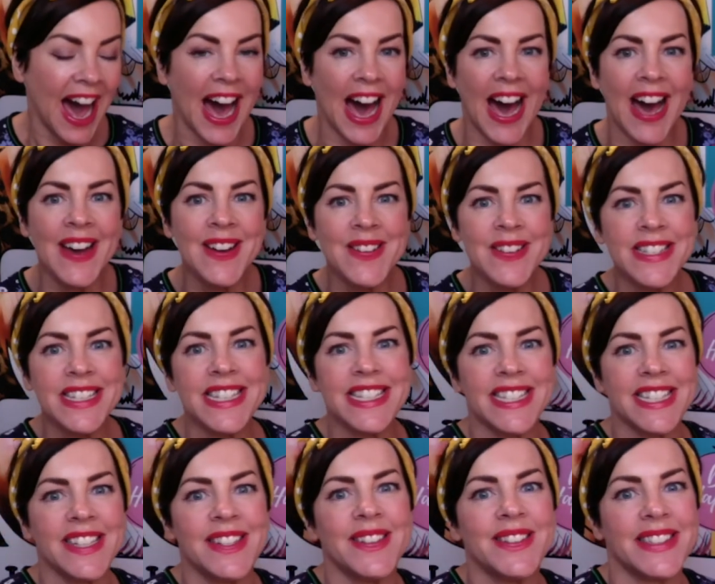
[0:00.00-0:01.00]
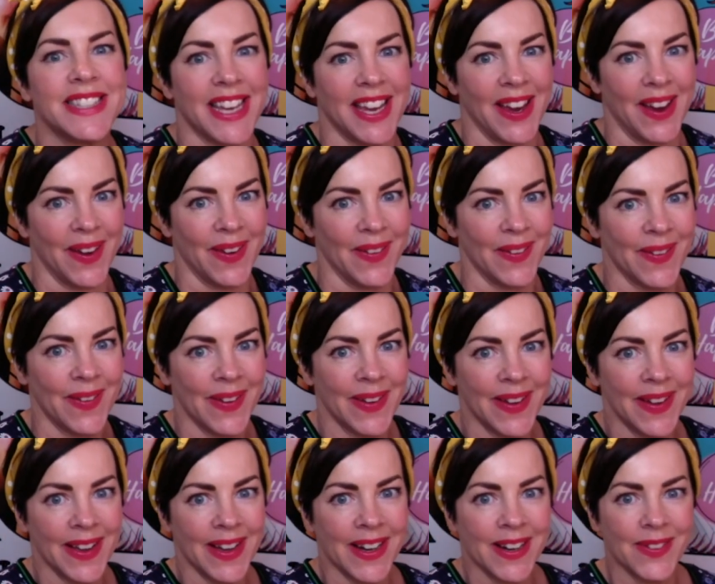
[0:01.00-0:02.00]
How did you do
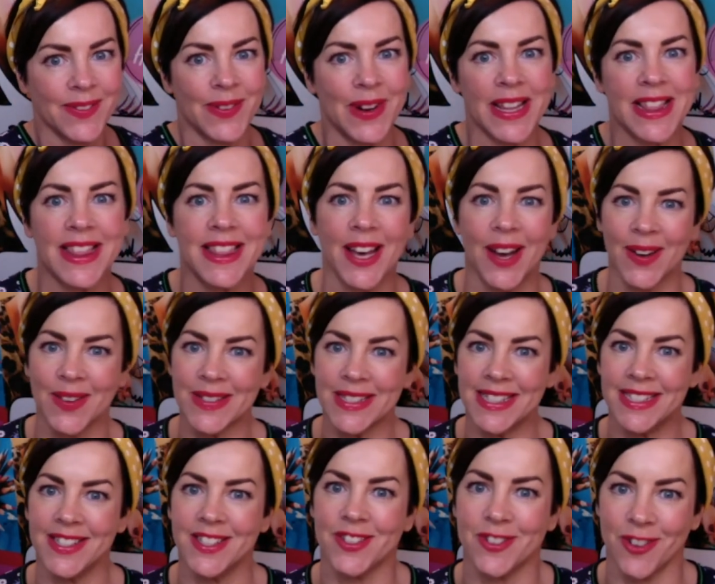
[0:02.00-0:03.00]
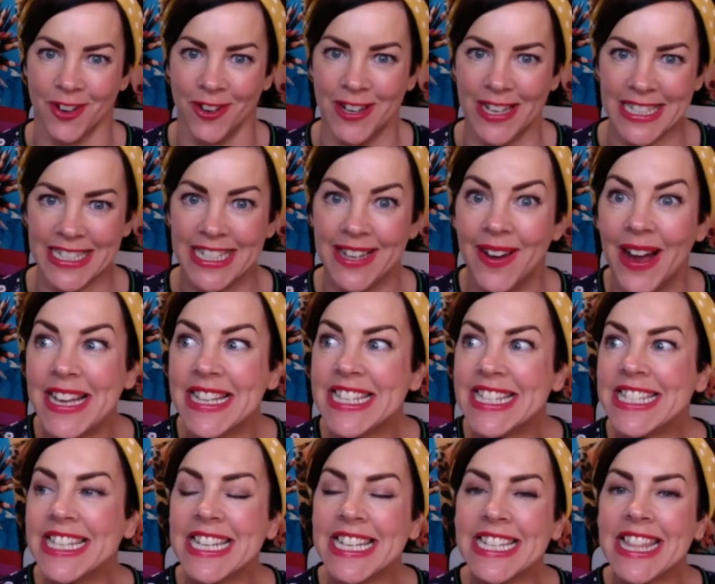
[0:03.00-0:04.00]
with those drawings? Now, I
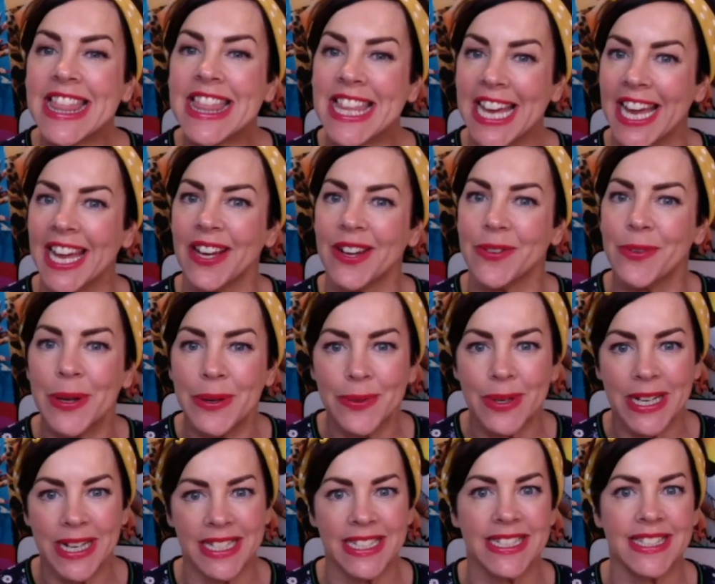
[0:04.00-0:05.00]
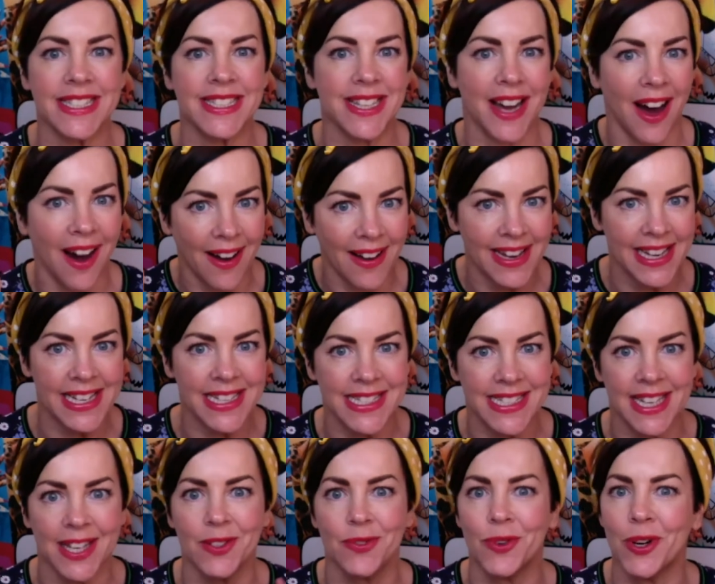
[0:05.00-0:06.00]
did think we were going to start
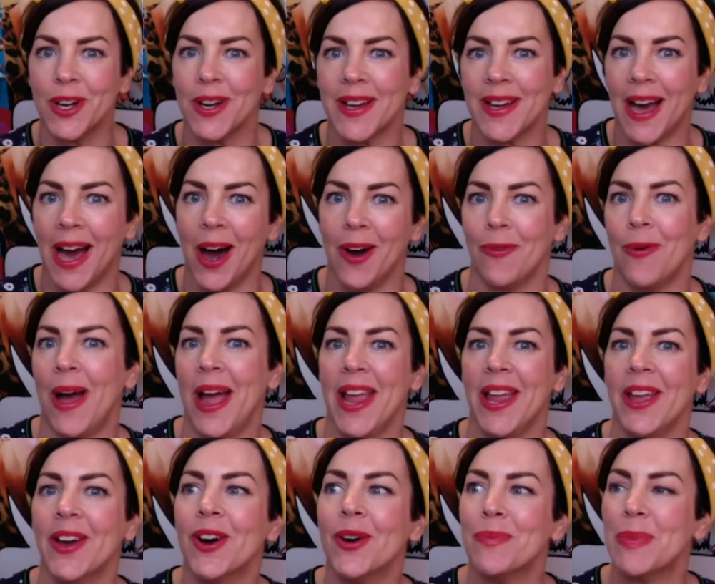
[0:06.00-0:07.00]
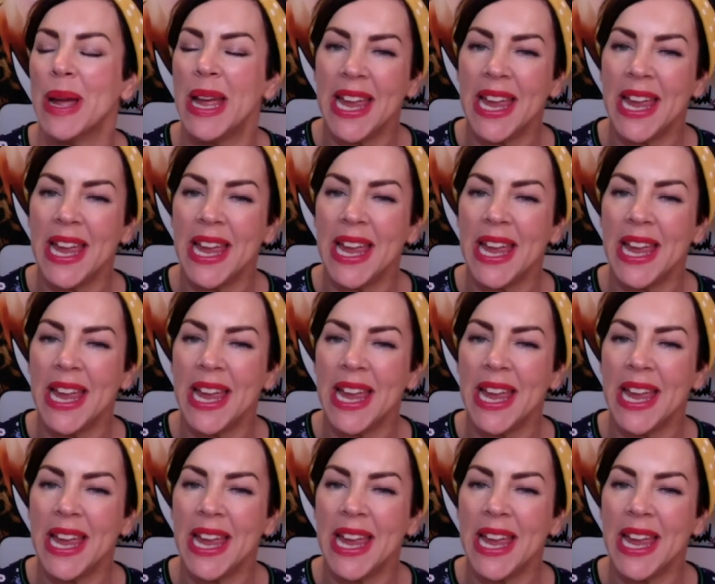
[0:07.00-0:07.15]
easy and work our way up.